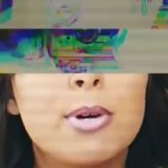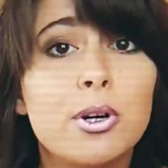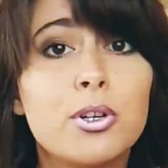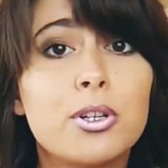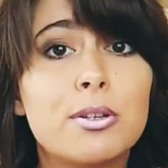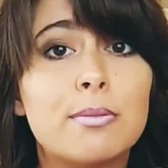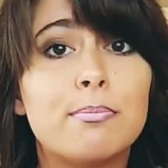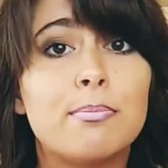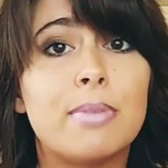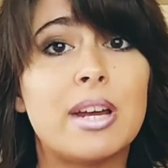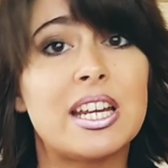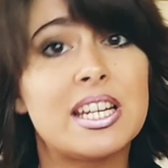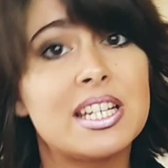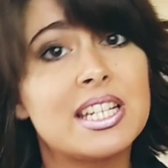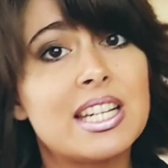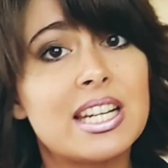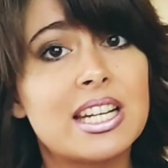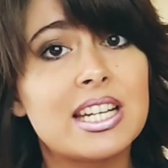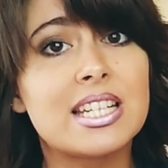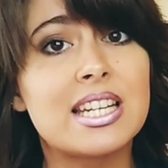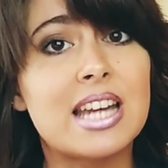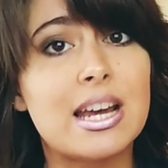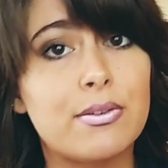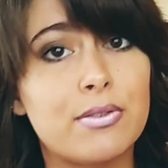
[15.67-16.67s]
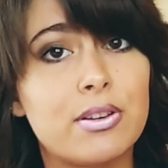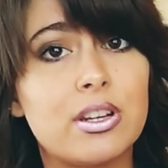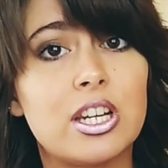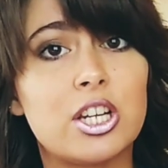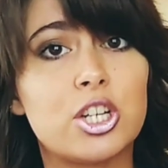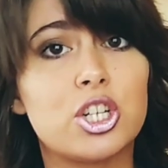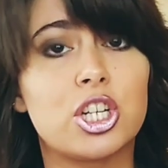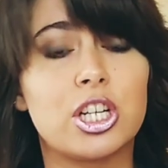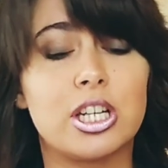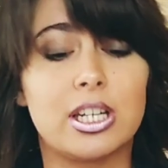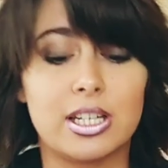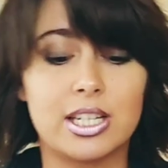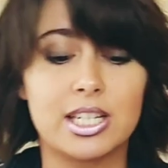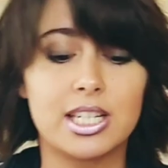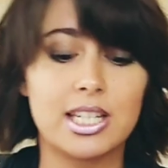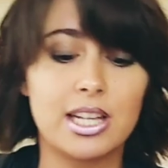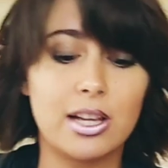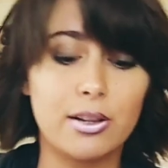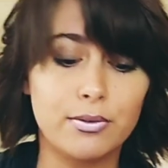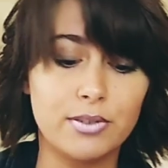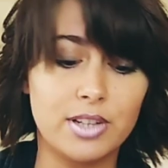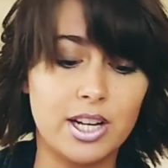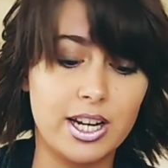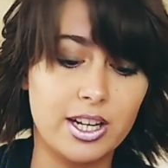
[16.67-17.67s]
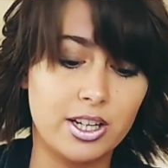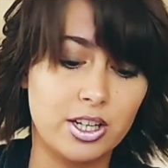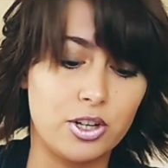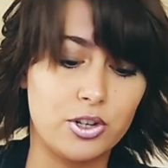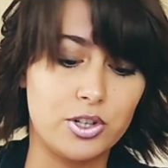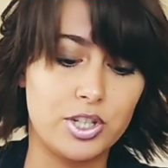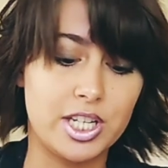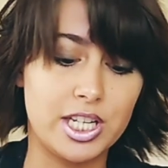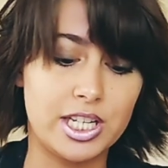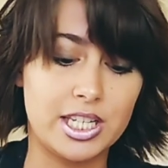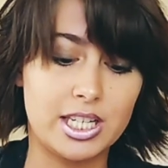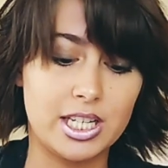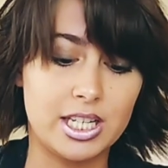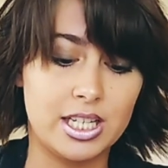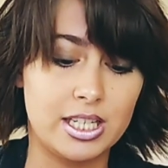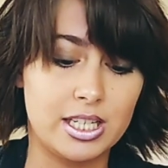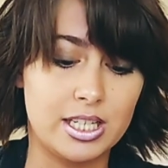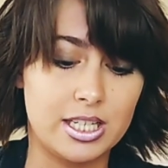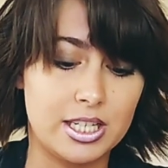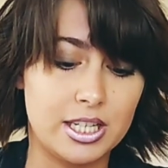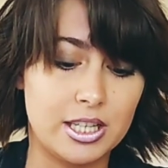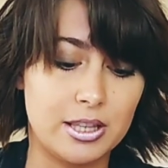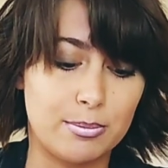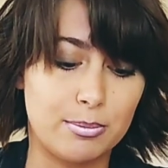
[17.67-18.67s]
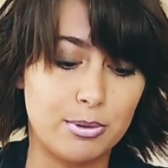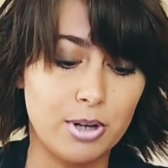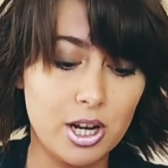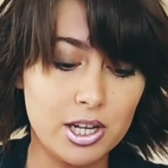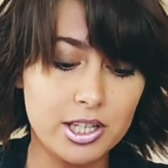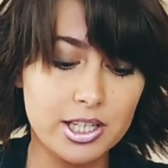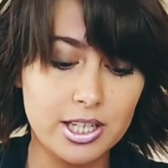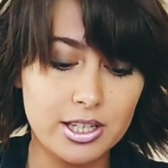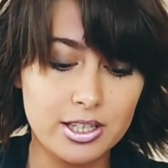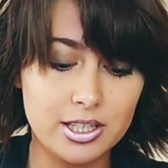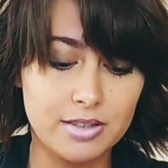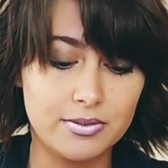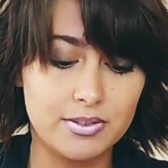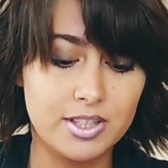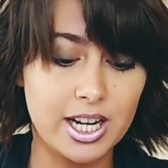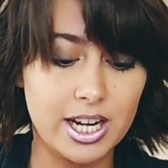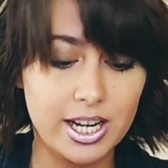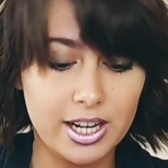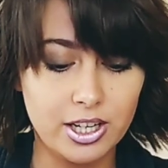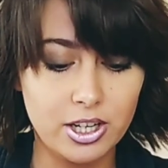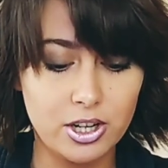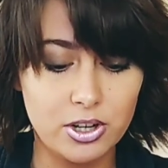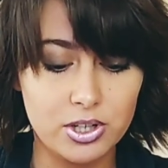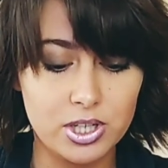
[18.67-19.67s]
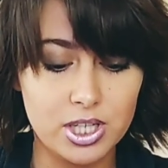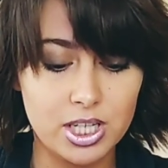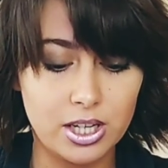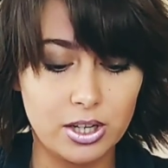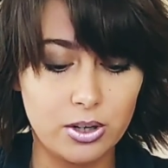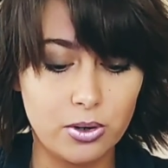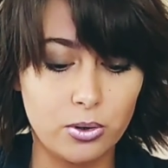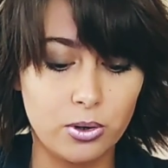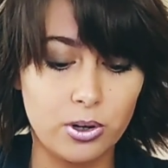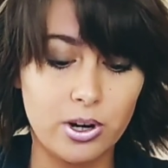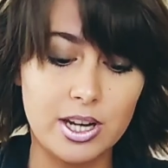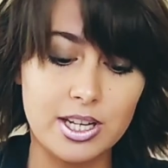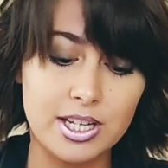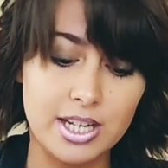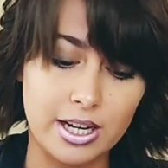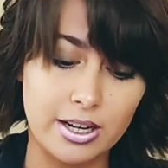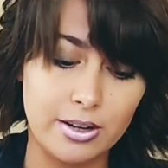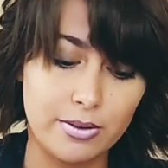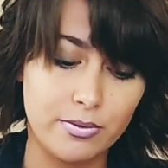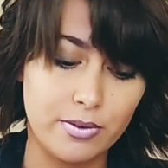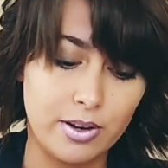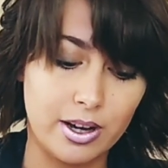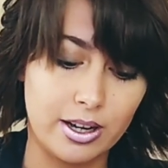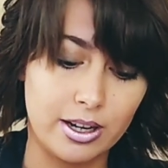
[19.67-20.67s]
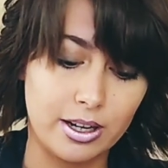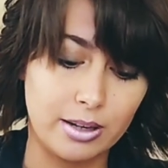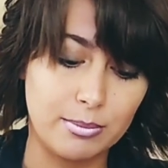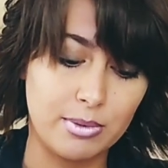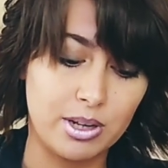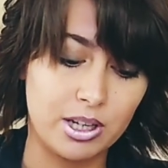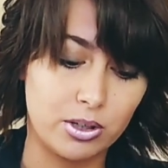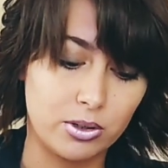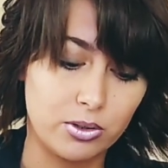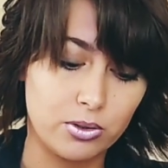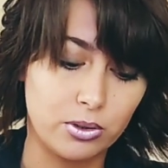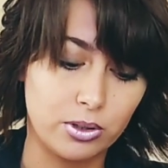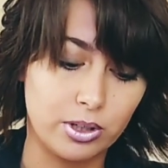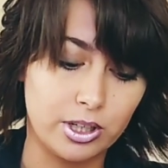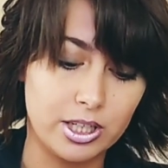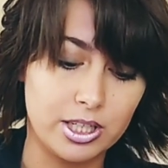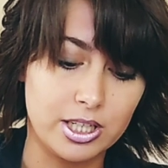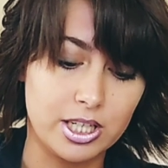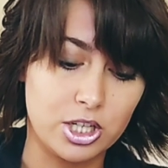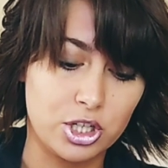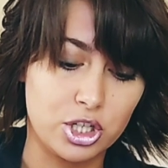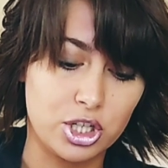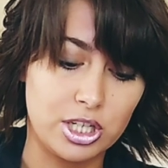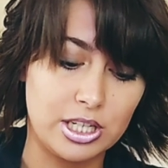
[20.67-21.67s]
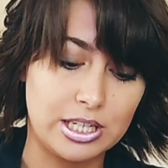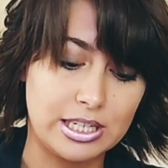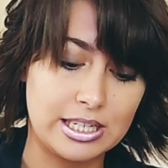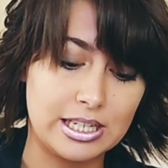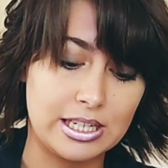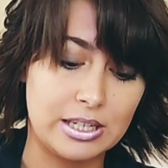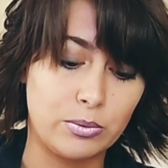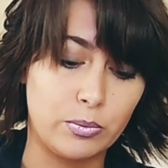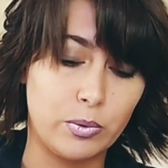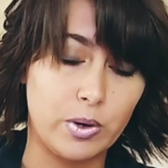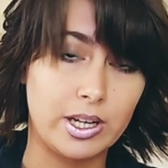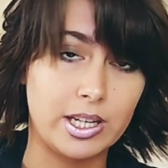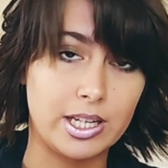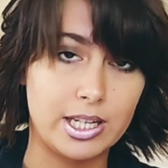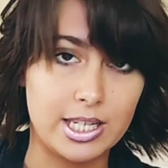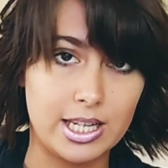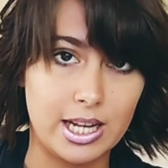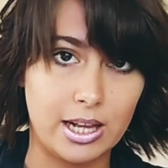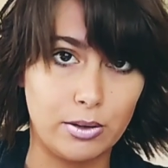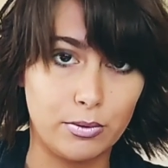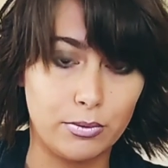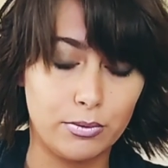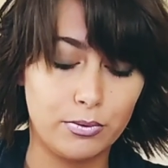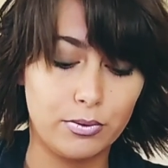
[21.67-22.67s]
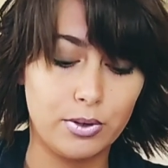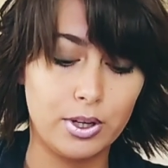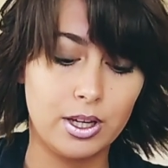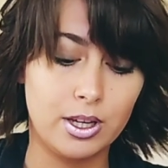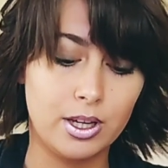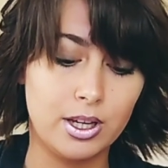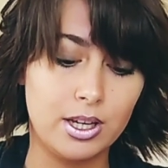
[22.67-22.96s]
the most basic definition, self diagnosis is the process of diagnosing or identifying medical conditions in oneself.